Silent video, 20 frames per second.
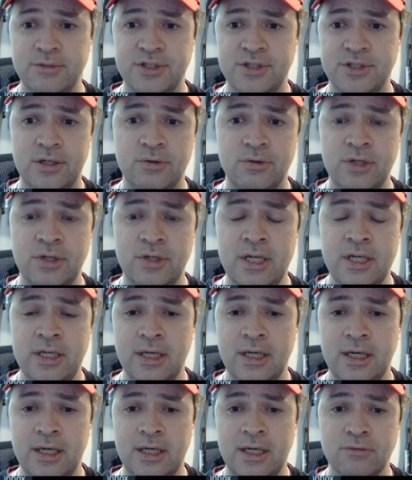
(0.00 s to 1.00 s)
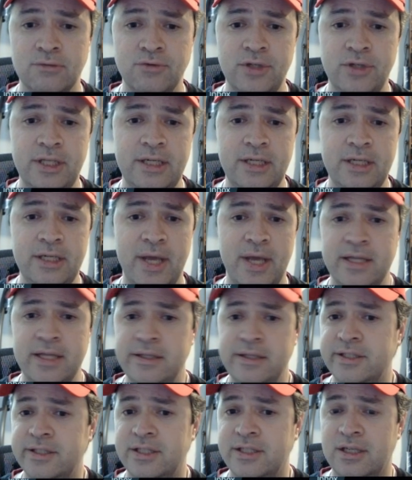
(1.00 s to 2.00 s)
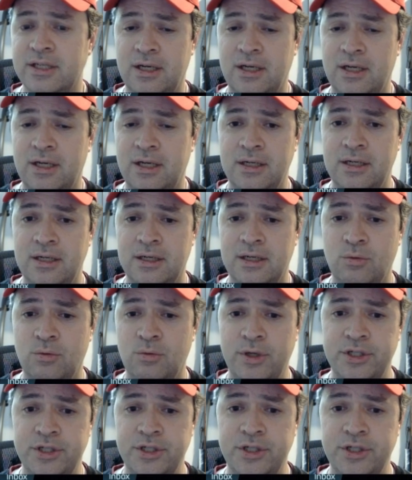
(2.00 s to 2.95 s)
So really depends on what you're